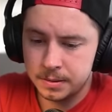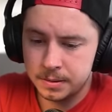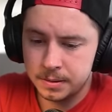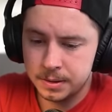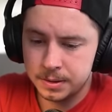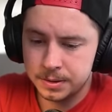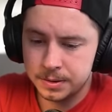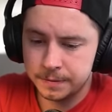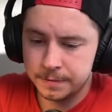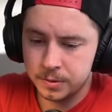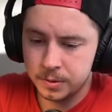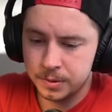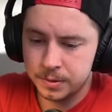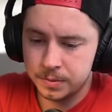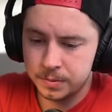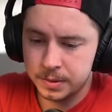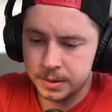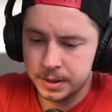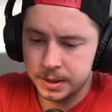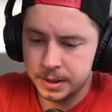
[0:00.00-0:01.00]
There's the 4th
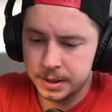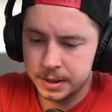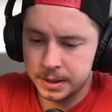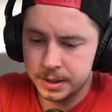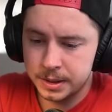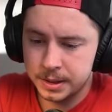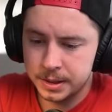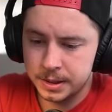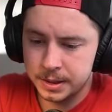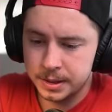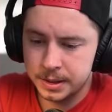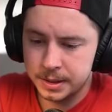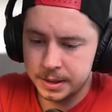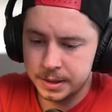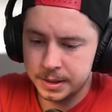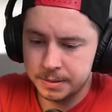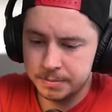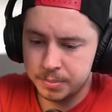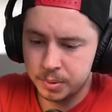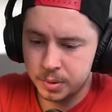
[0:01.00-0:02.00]

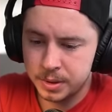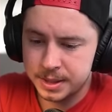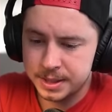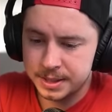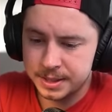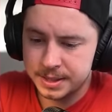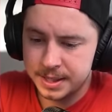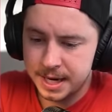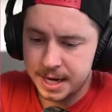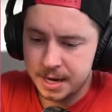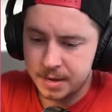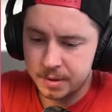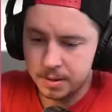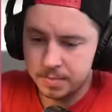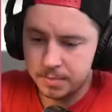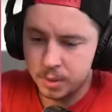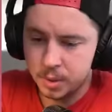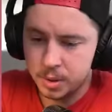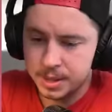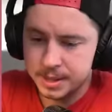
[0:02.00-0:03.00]
one. Poison Tower.
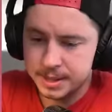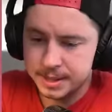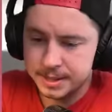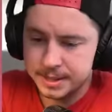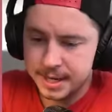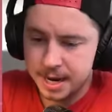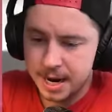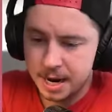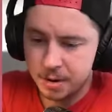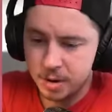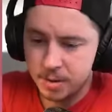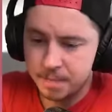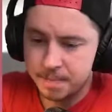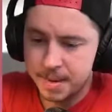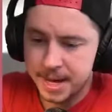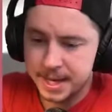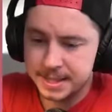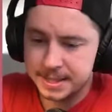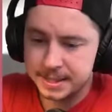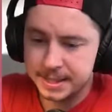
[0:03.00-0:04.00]
Poison Tower
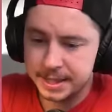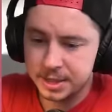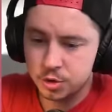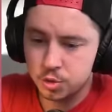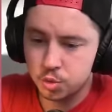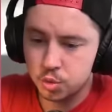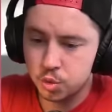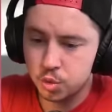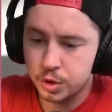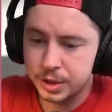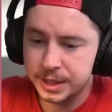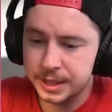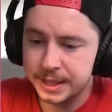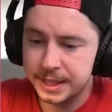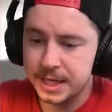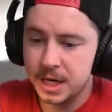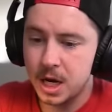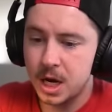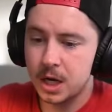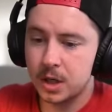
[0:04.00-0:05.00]
makes things
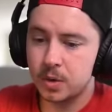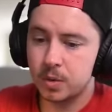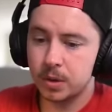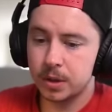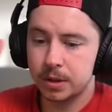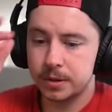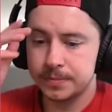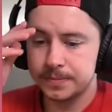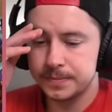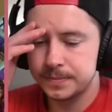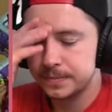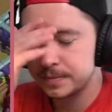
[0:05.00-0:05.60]
really awkward.